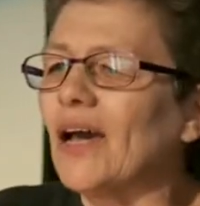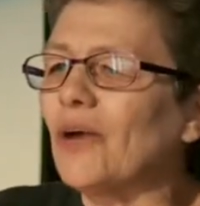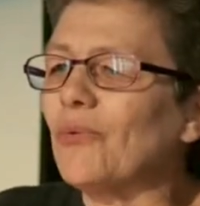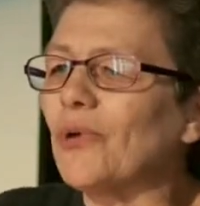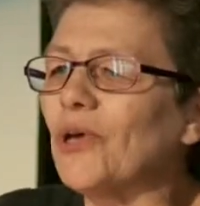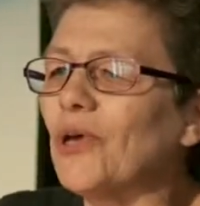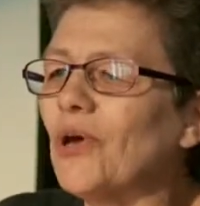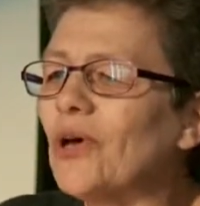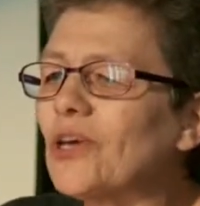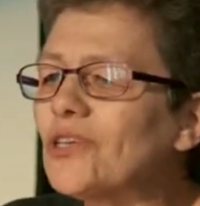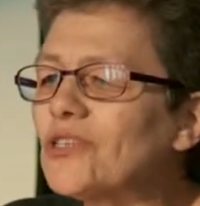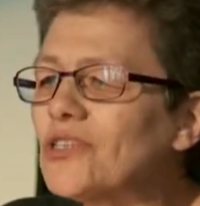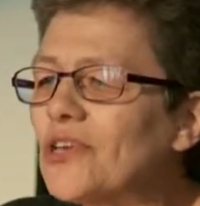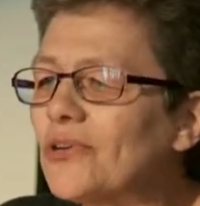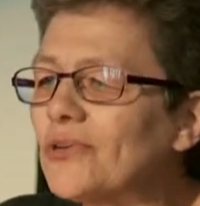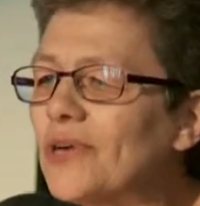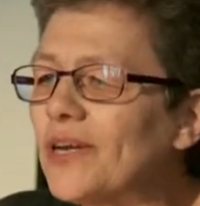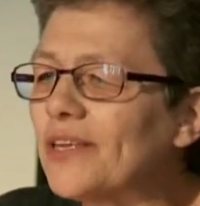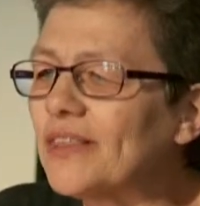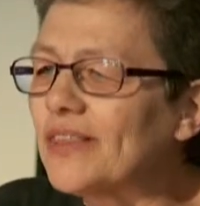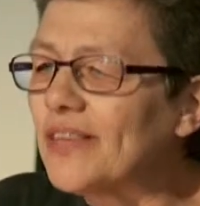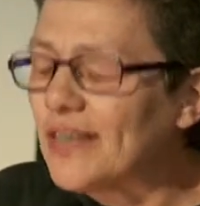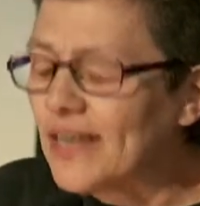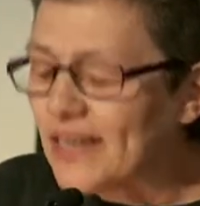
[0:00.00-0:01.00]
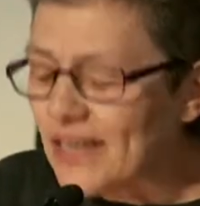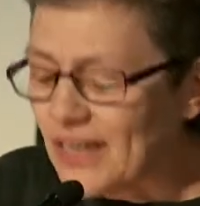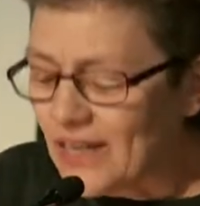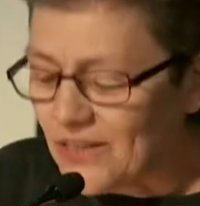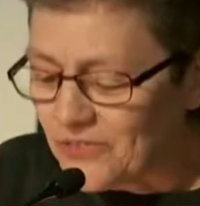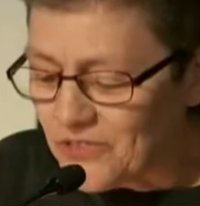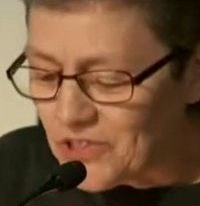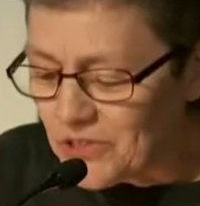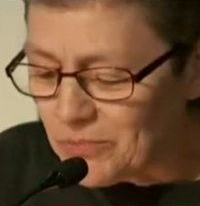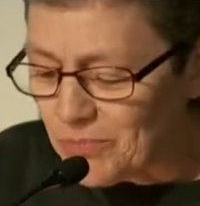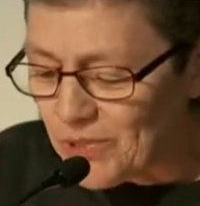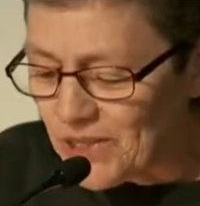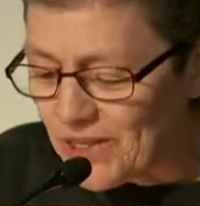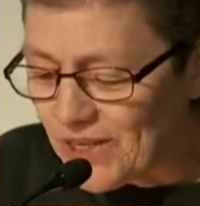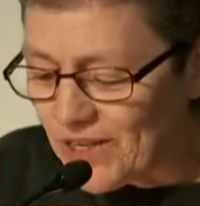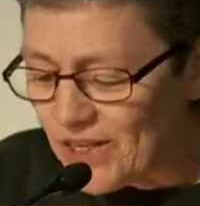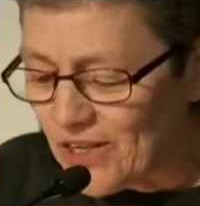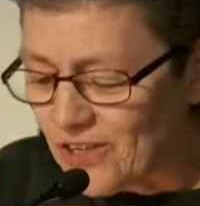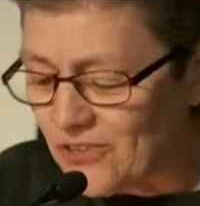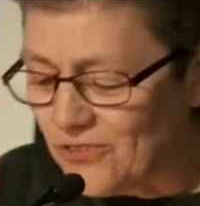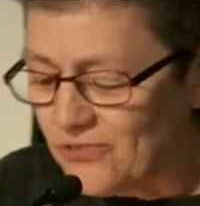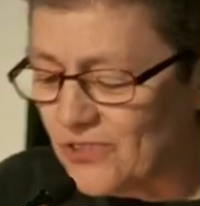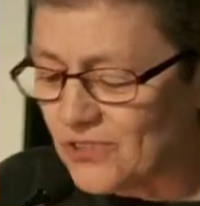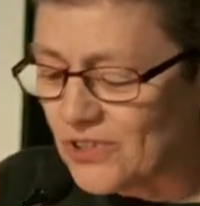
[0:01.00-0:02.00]
We also, I think, have to be
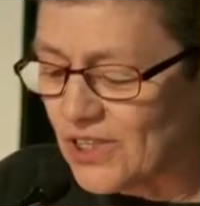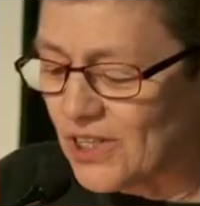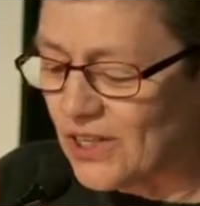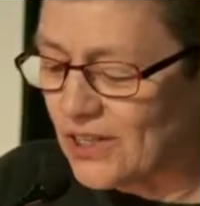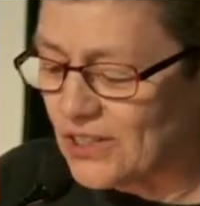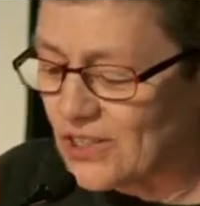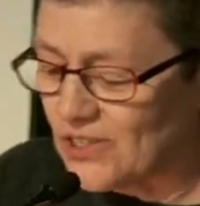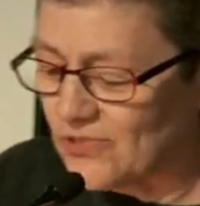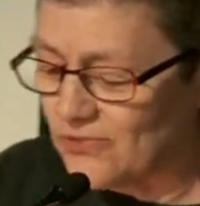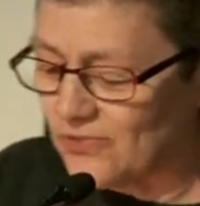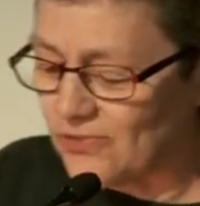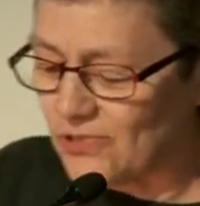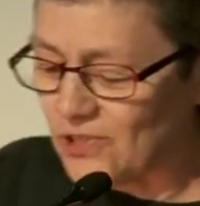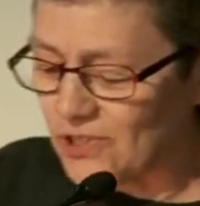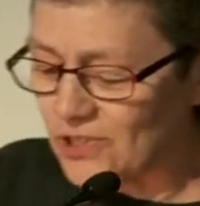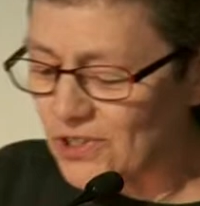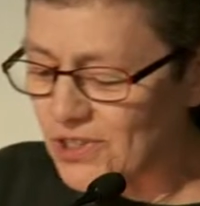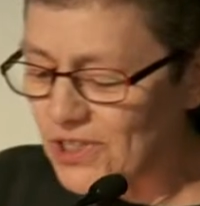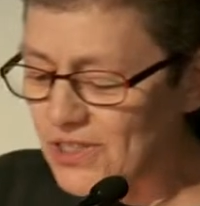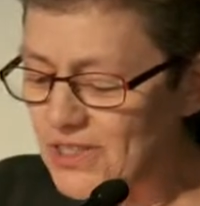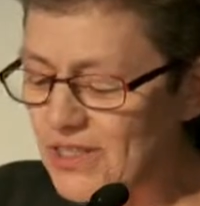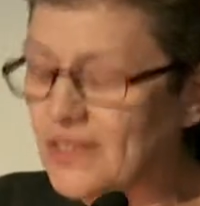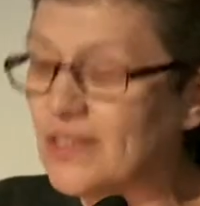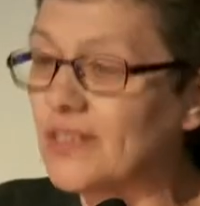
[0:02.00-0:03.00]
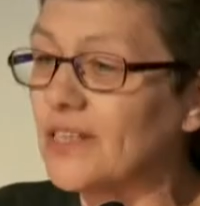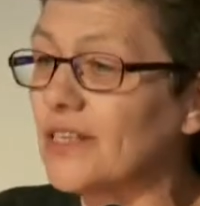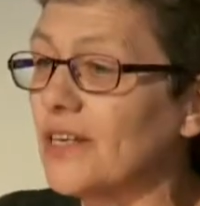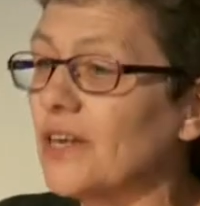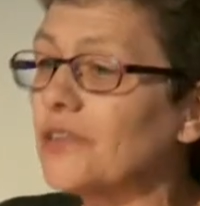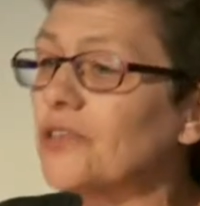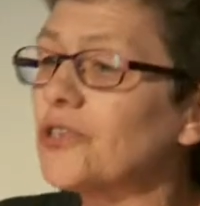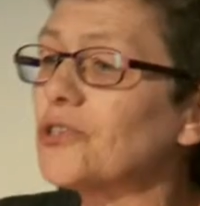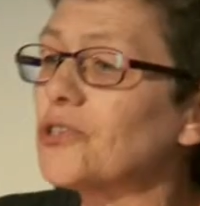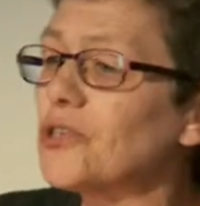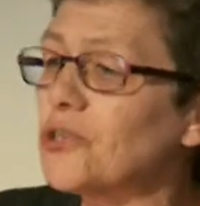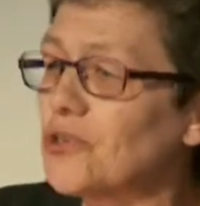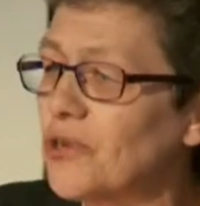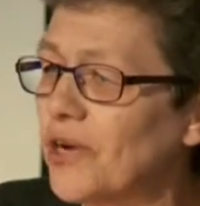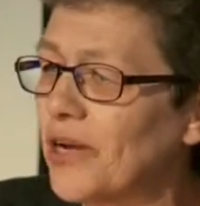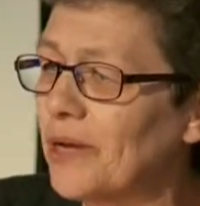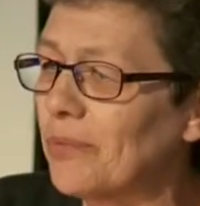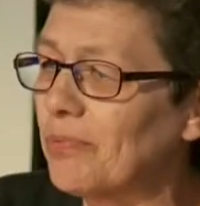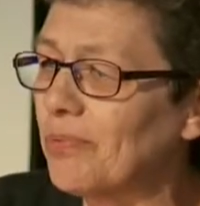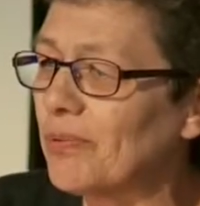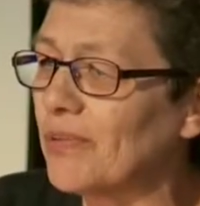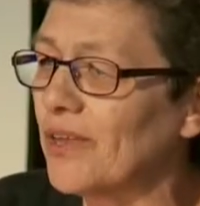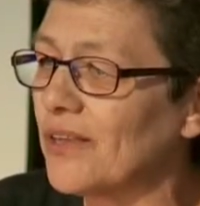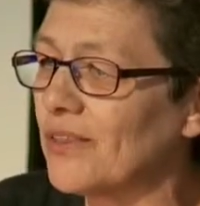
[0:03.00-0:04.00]
careful not to fall into the other
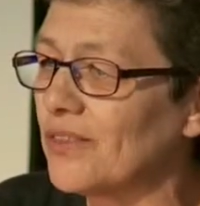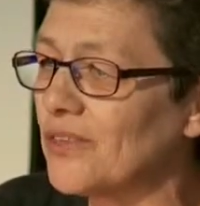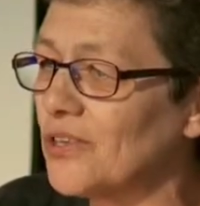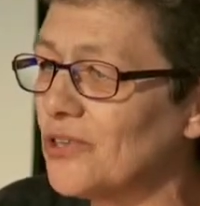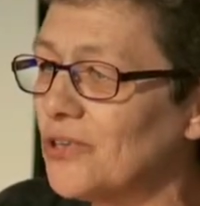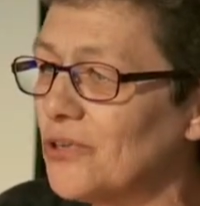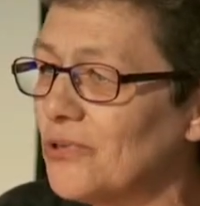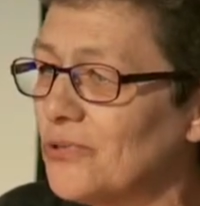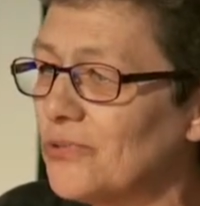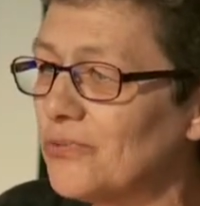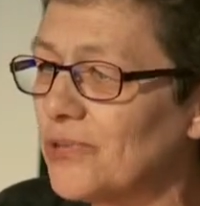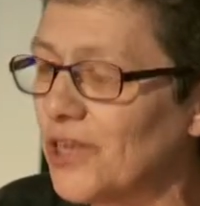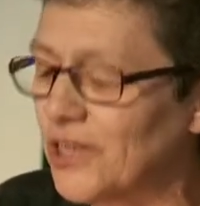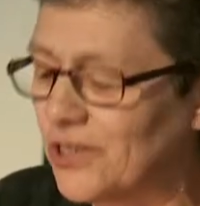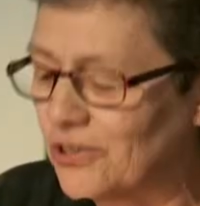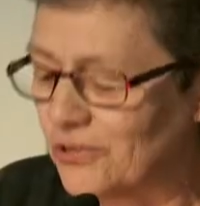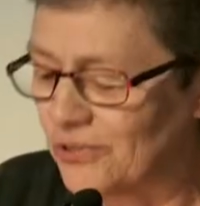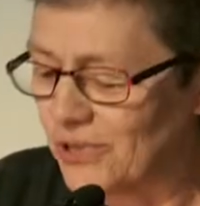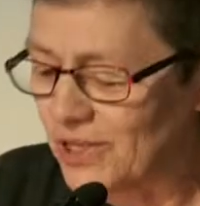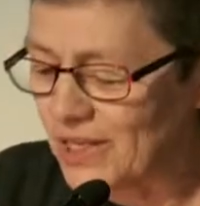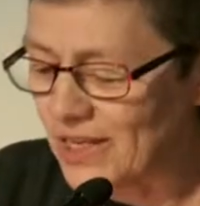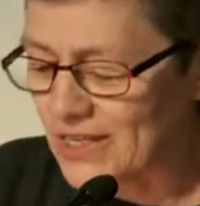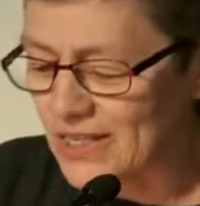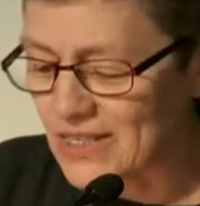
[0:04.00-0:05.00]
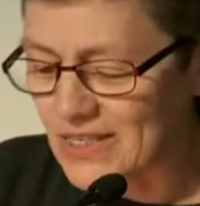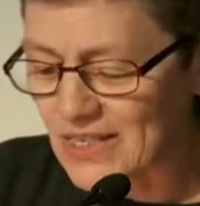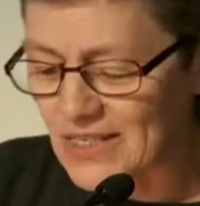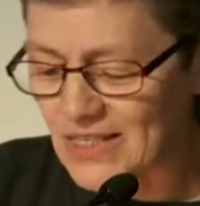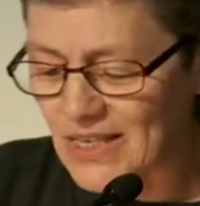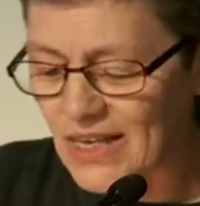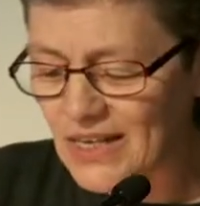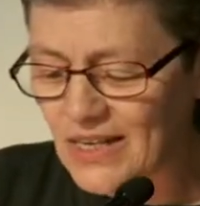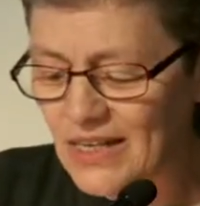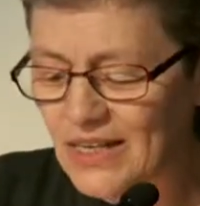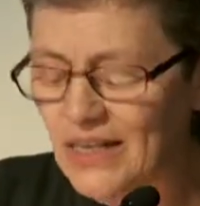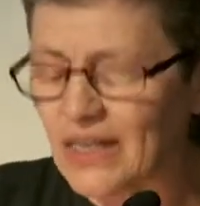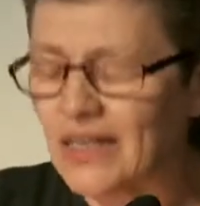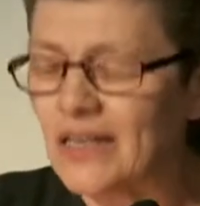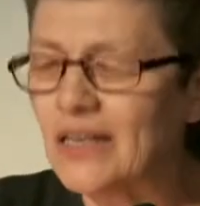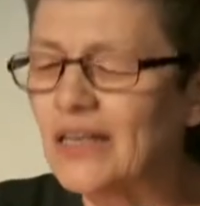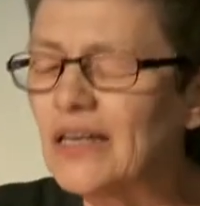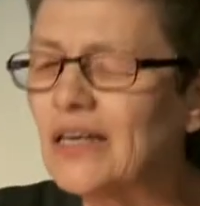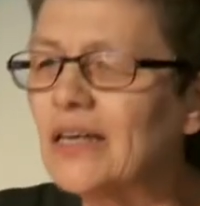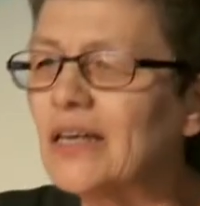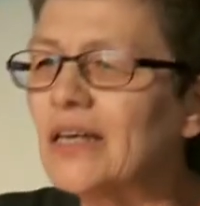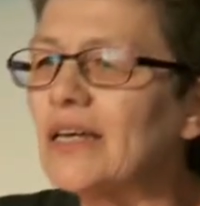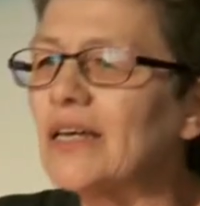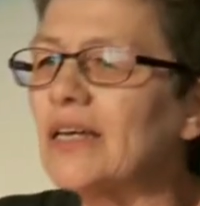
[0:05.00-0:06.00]
trap that the new rhetoric is setting,
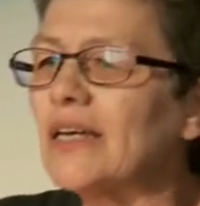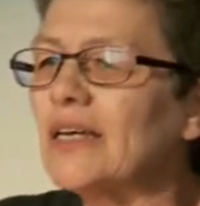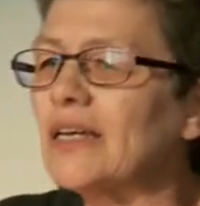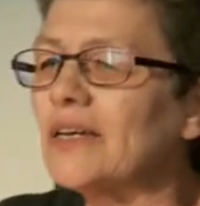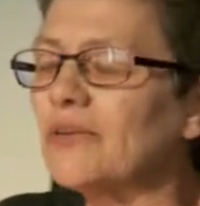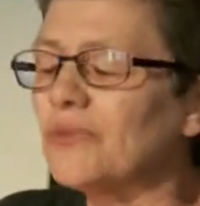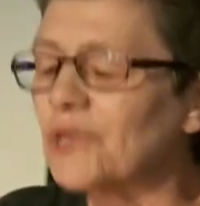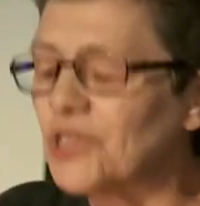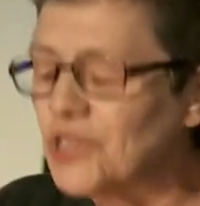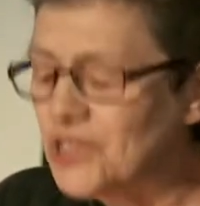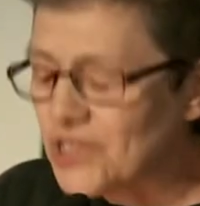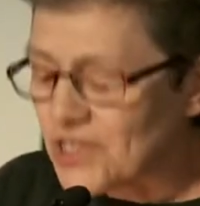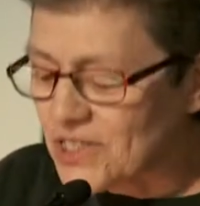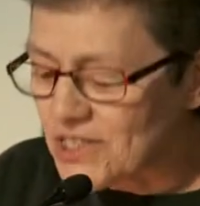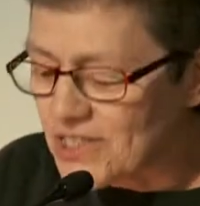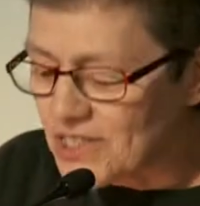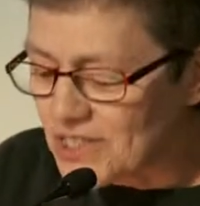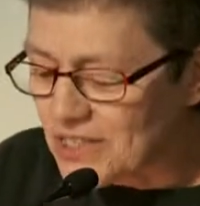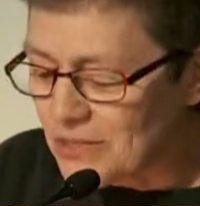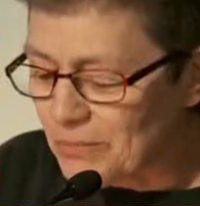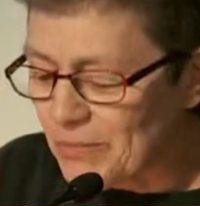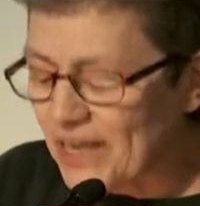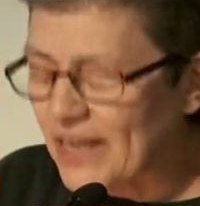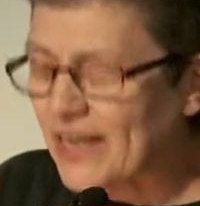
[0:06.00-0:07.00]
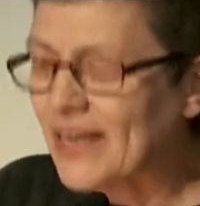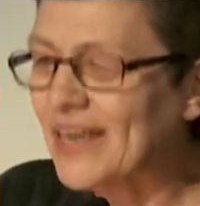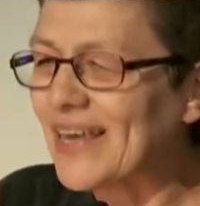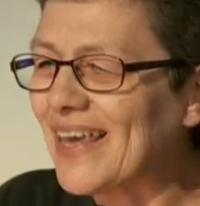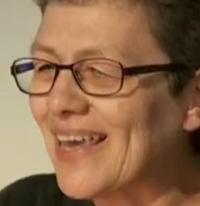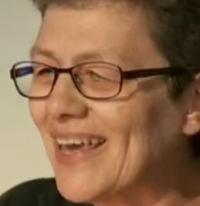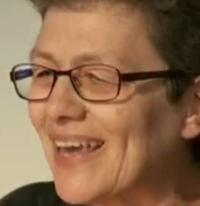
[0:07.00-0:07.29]
which is to make